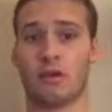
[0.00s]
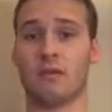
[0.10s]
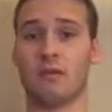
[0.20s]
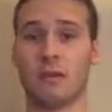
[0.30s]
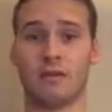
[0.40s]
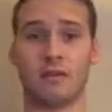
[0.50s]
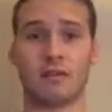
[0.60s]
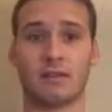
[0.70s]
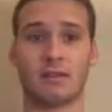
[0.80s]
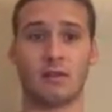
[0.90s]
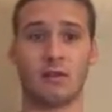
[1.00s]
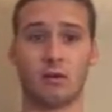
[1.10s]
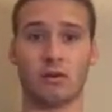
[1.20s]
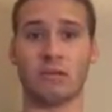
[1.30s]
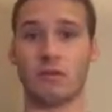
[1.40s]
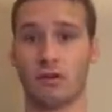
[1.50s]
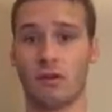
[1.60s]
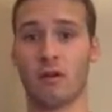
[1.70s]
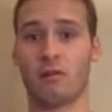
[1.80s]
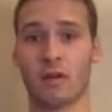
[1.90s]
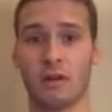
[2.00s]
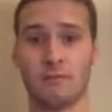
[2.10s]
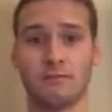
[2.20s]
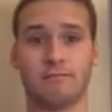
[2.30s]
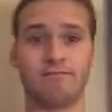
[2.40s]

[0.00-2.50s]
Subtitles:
government if necessary in order to preserve our freedom.